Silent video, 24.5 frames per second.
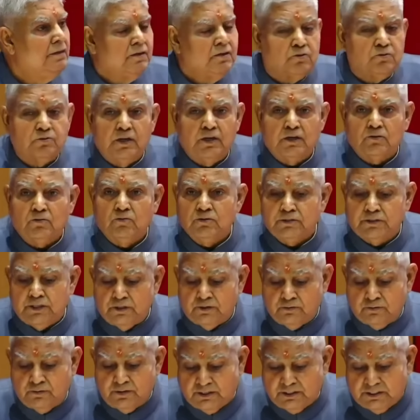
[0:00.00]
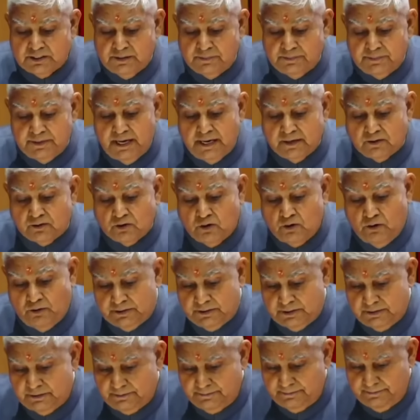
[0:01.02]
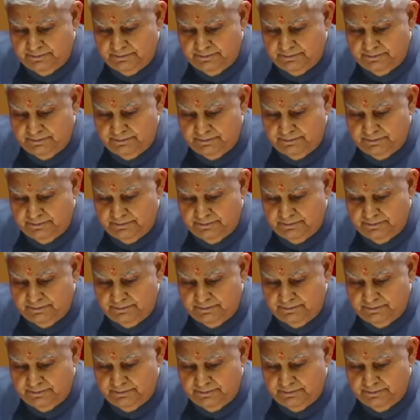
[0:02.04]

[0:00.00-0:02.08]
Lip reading: to the Constituent Assembly. I quote,